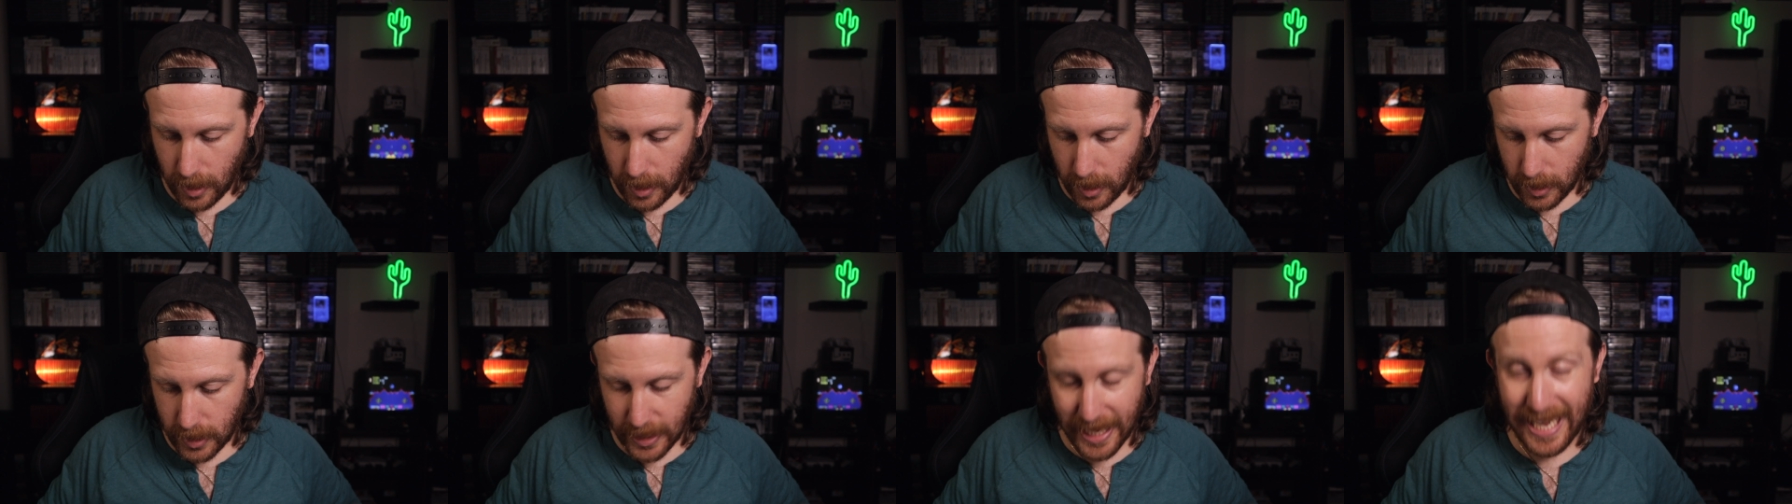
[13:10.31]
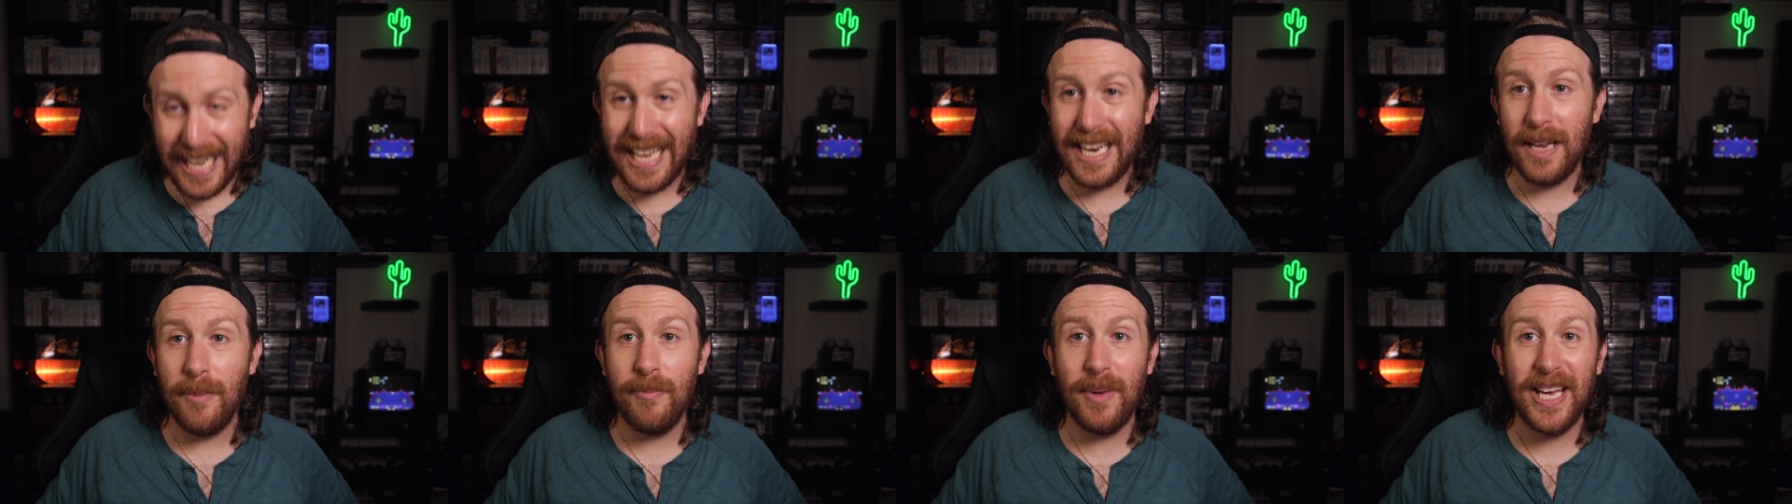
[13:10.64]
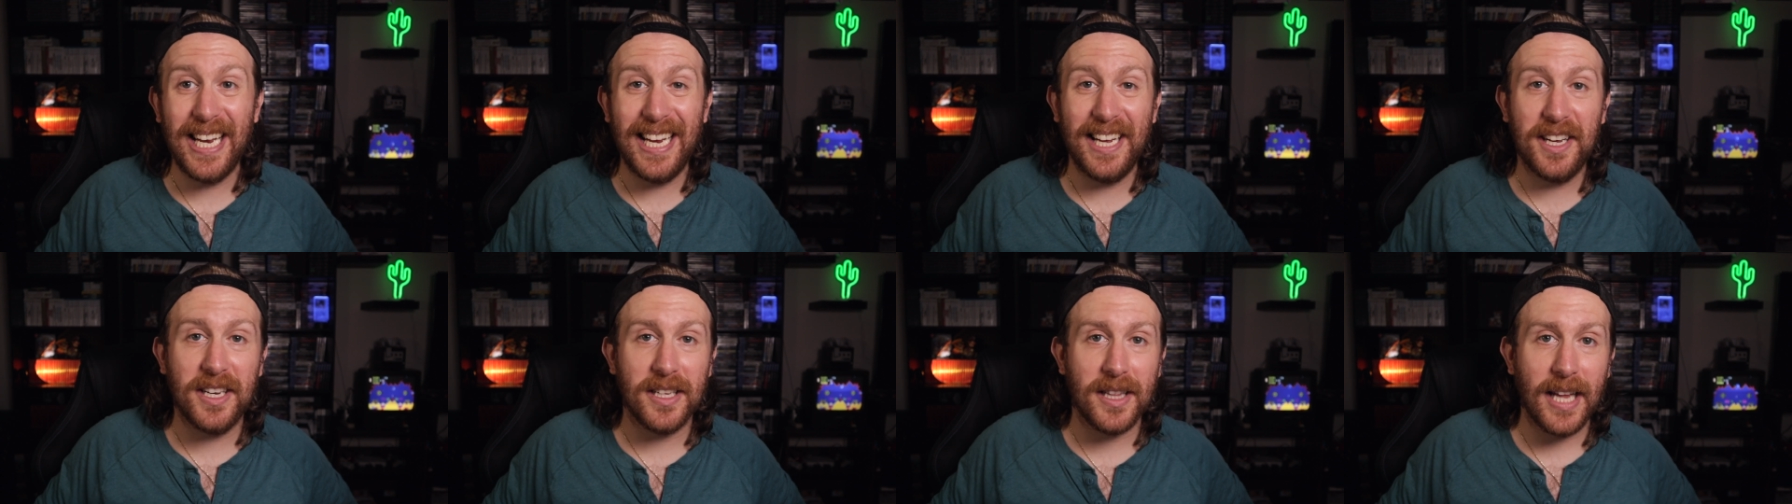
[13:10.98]
It's an
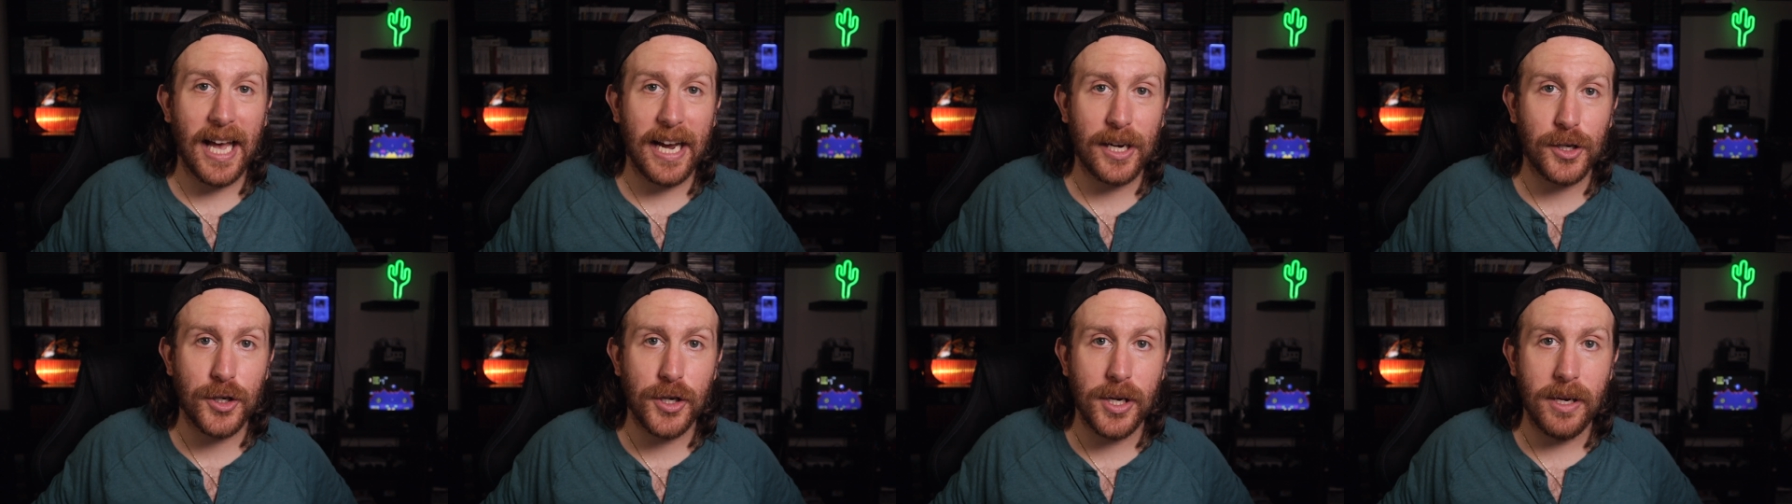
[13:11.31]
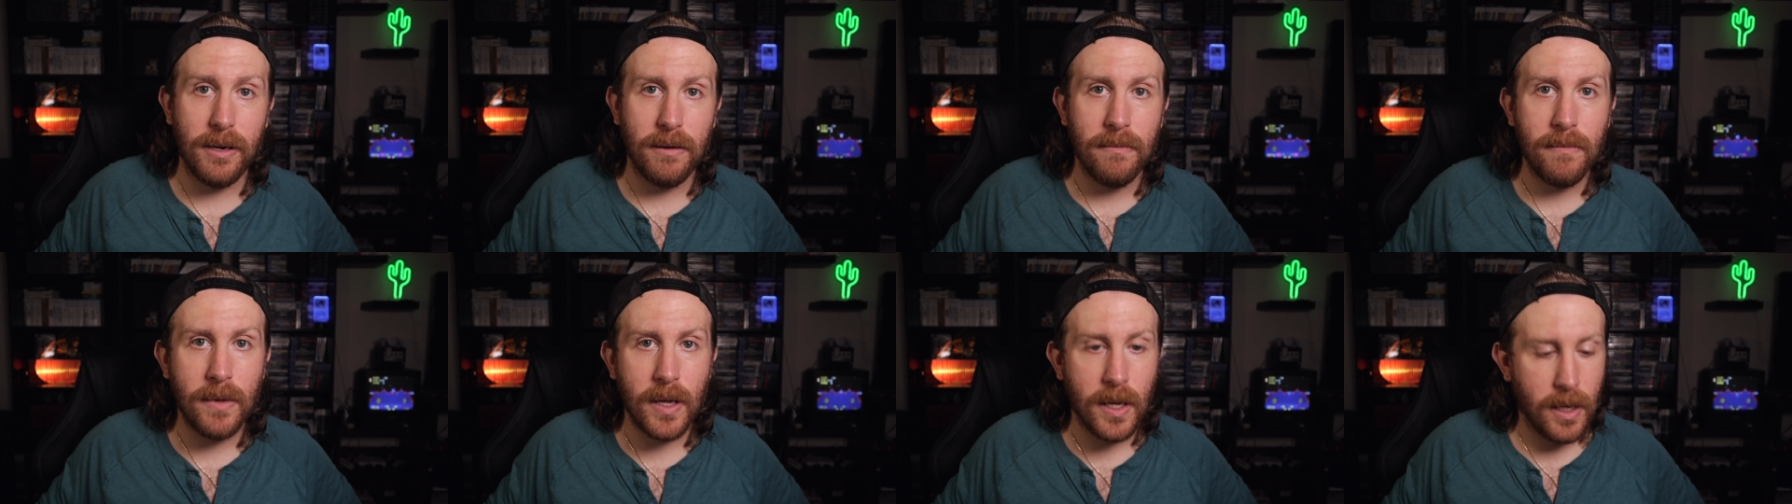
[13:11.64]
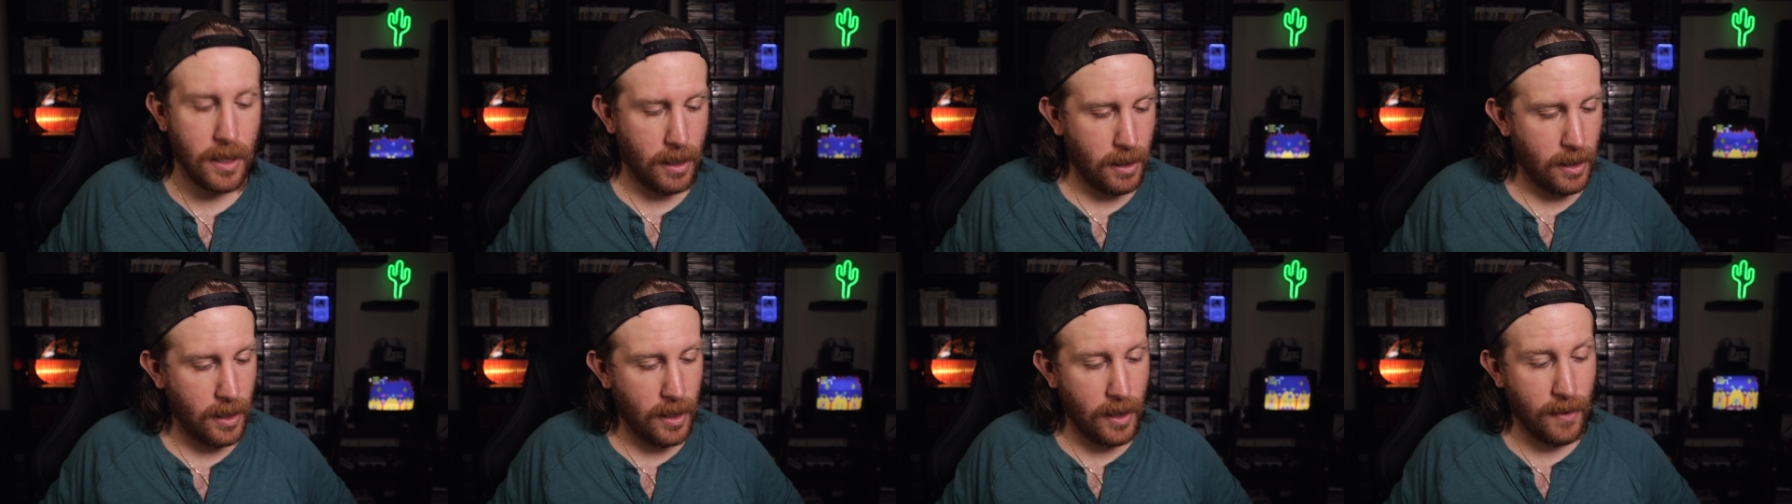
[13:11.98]
itty-bitty collection.
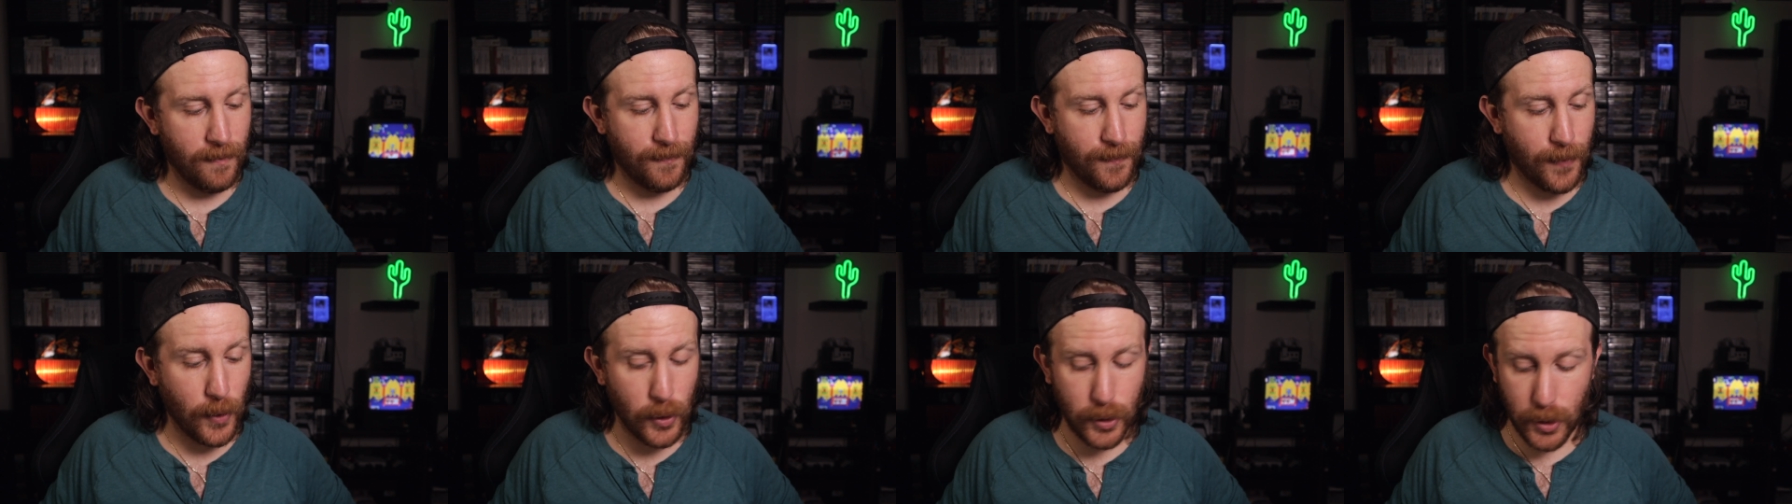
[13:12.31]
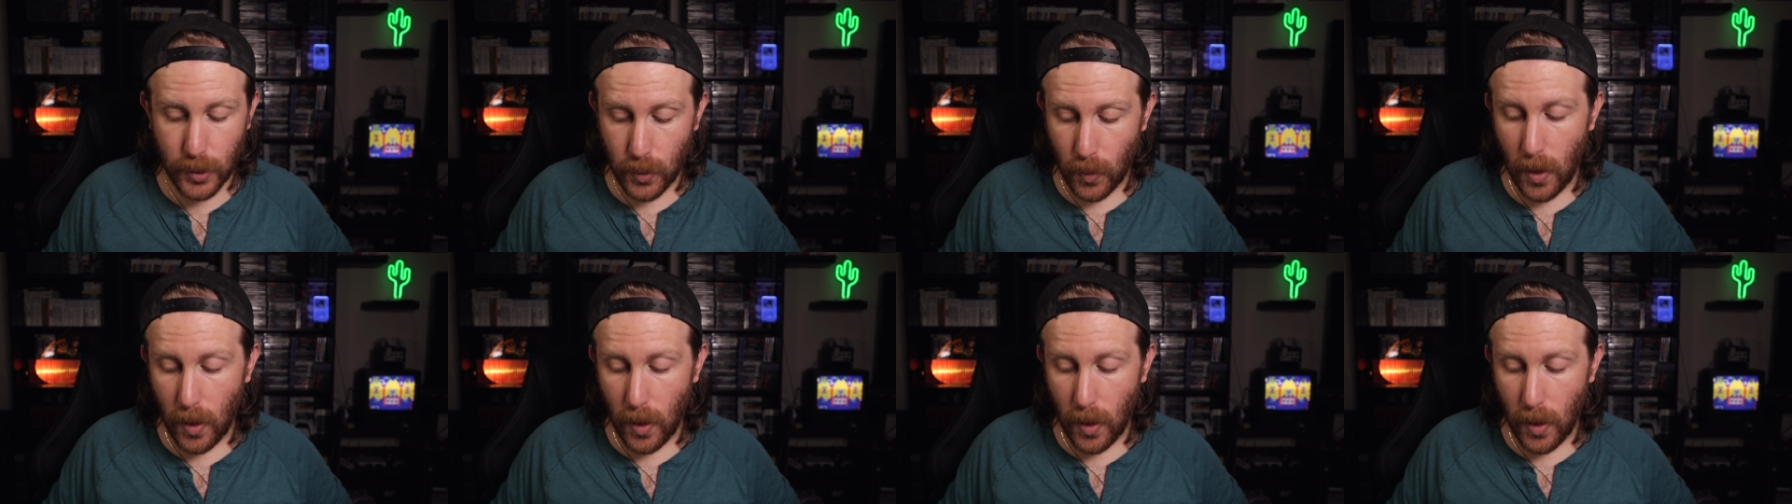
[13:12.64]
First